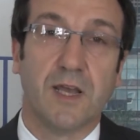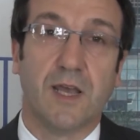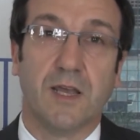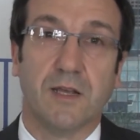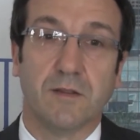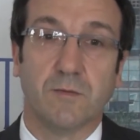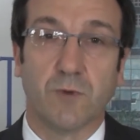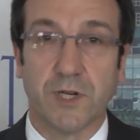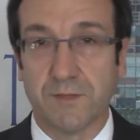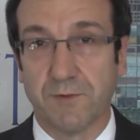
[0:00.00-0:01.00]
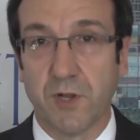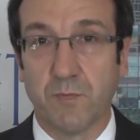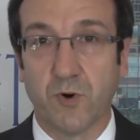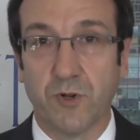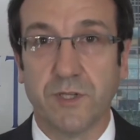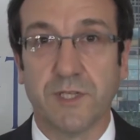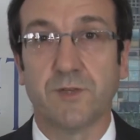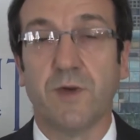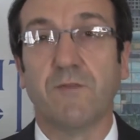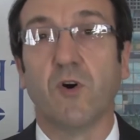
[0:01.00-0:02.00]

and what is very important is to have